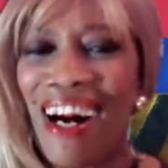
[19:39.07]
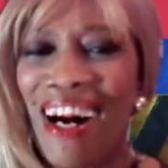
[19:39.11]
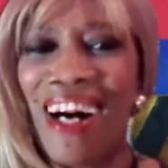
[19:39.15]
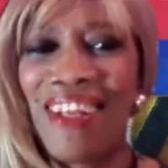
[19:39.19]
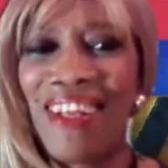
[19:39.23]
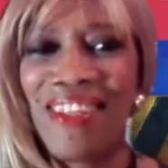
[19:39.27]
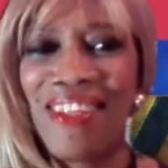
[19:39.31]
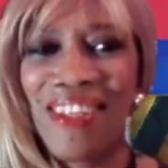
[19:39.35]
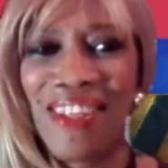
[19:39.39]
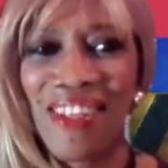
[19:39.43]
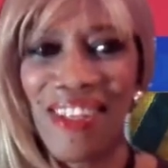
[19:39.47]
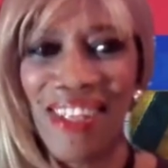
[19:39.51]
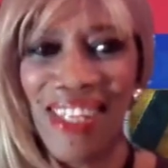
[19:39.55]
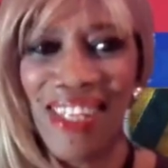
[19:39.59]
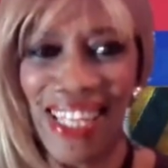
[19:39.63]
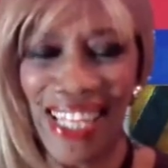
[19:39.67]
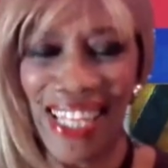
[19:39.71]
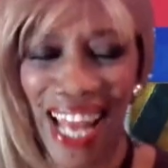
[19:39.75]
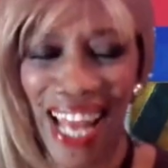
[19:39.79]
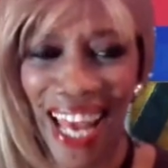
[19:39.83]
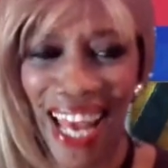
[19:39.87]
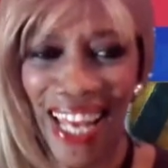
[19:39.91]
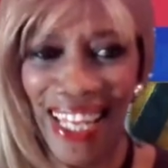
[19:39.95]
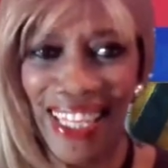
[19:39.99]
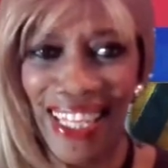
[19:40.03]

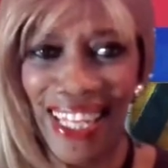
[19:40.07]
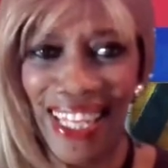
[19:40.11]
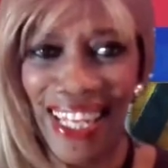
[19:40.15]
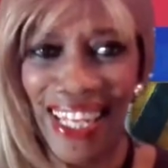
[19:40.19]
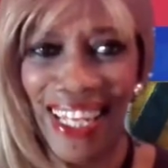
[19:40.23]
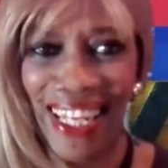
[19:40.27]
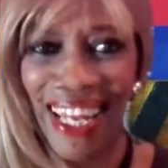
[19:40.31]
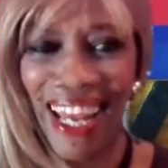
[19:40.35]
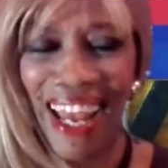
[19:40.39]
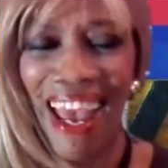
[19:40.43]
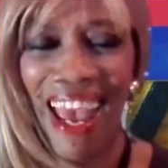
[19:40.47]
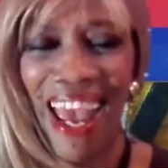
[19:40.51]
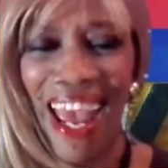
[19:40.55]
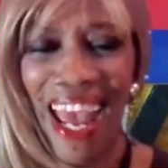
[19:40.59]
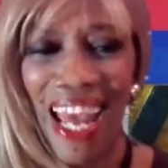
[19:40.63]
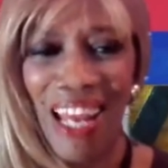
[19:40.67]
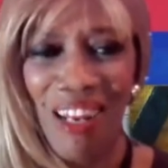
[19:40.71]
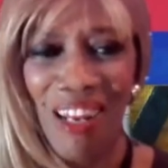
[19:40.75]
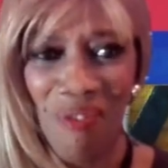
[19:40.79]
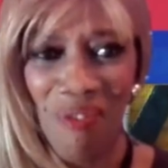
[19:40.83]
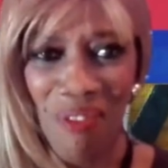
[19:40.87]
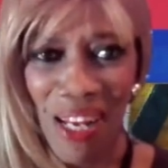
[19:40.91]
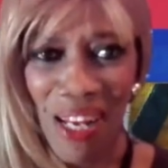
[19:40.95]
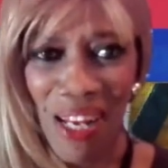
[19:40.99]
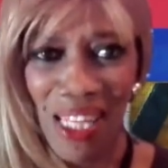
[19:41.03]
understanding,
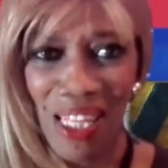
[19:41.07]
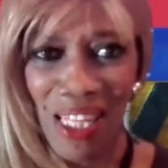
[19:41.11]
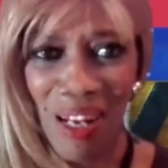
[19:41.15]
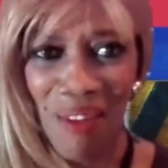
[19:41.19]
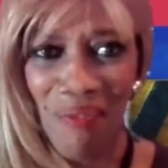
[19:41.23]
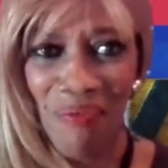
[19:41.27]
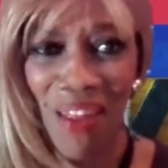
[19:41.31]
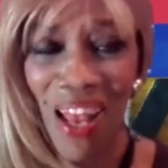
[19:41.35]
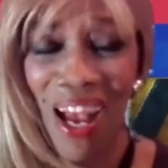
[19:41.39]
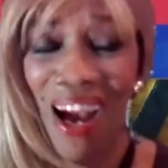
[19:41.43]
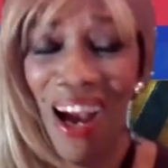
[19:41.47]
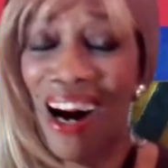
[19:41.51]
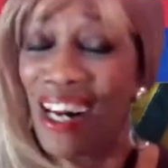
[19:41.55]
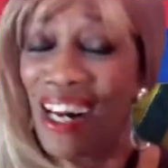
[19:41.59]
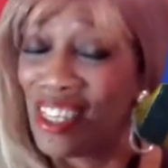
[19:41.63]
and wisdom.